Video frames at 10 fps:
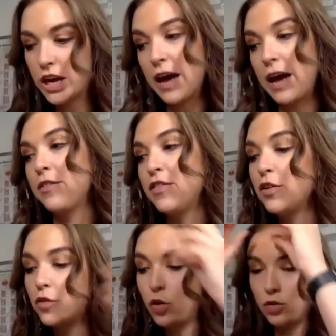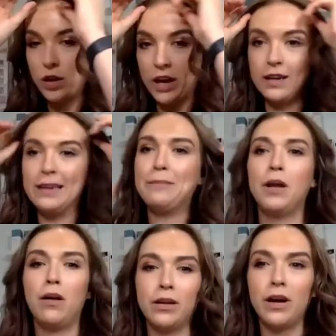yeah, if you've got like a lip
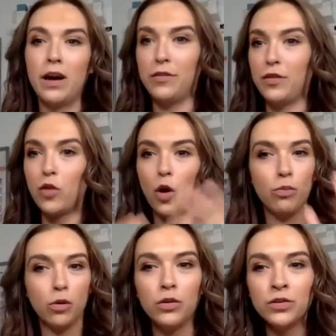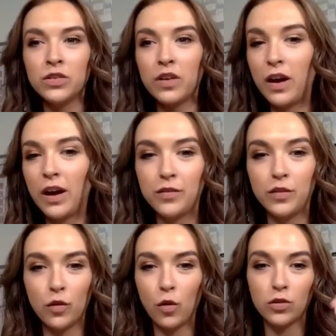liner, if you've got a bronzer, if
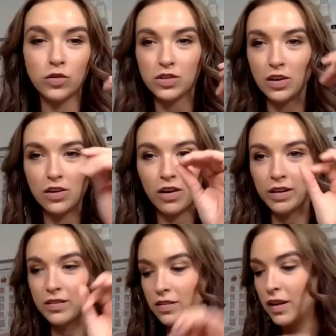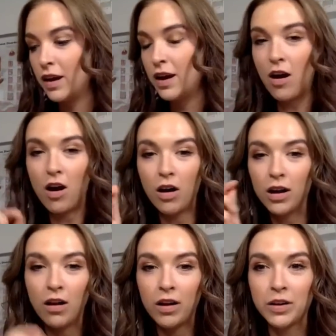you've got just a nice
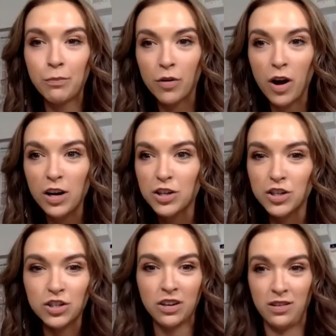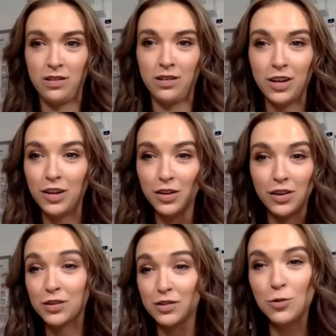eyeliner brush,
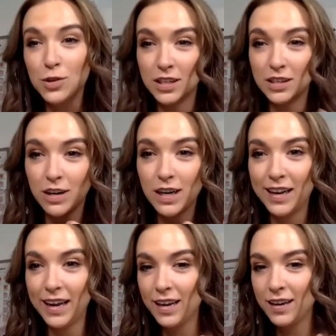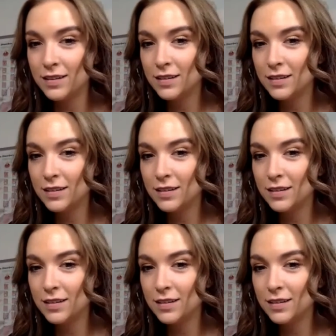you're sorted, really.